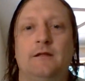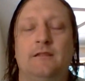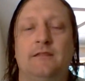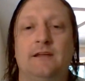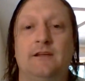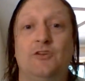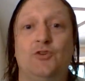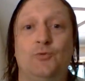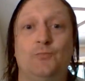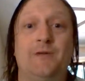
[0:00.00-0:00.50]

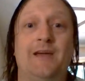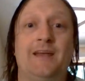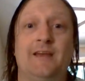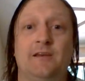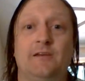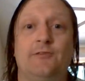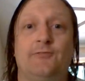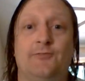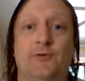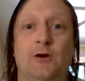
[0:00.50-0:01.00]
that you made
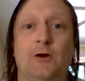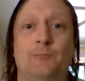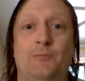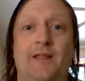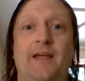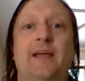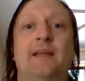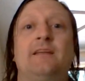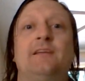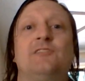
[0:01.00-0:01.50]
into
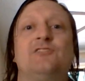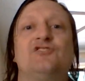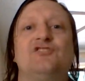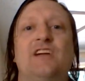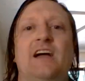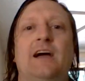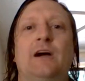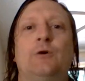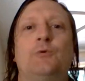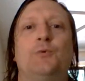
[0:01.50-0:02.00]
farmland is
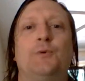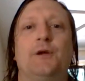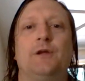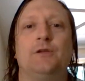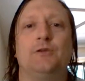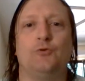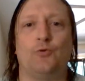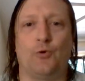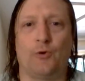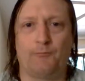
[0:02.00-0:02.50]
now
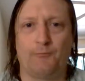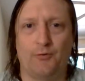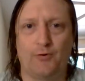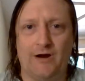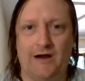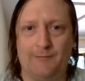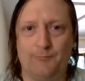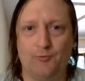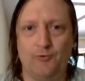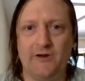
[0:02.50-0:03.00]
your
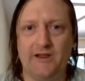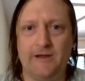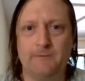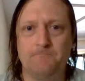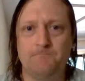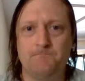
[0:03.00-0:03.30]
property.